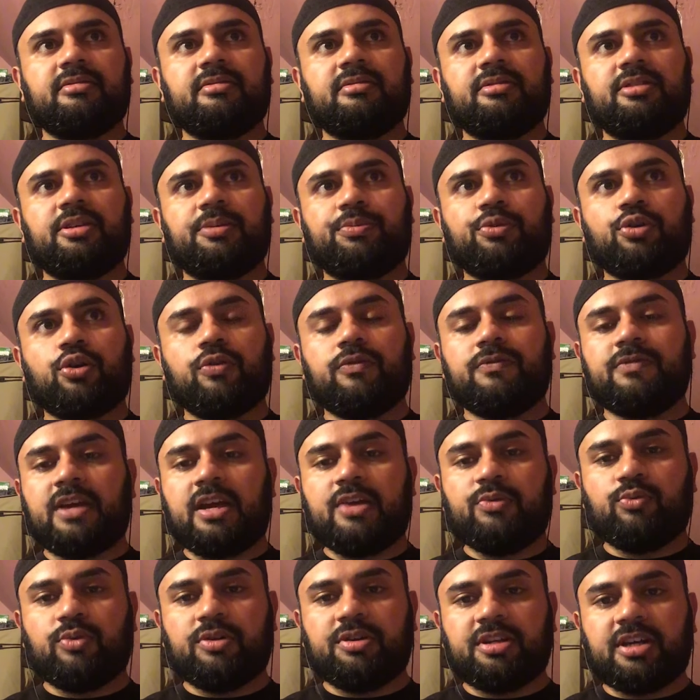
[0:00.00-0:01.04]
the
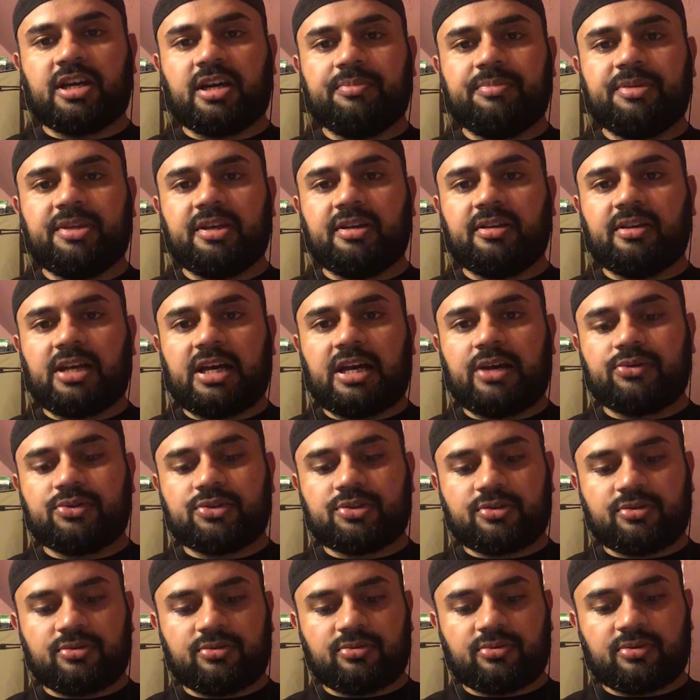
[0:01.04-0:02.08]
profane would not be allowed
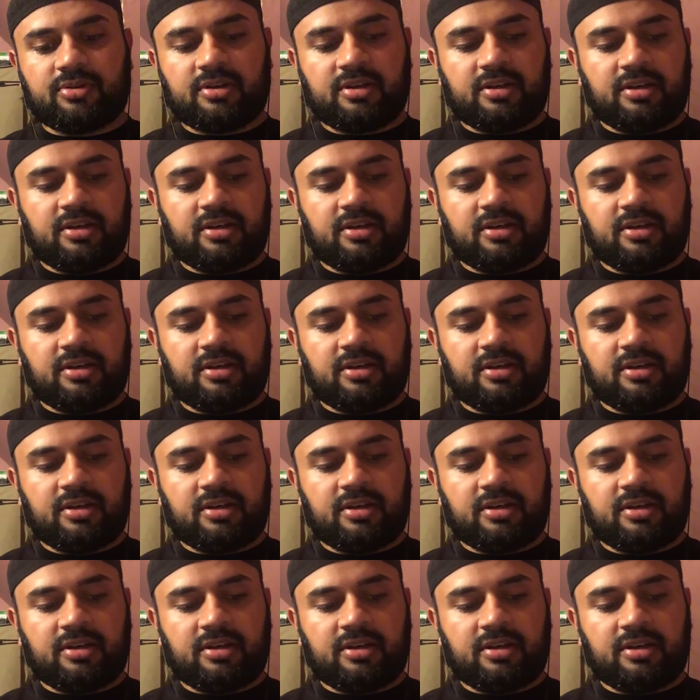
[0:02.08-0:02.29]
to,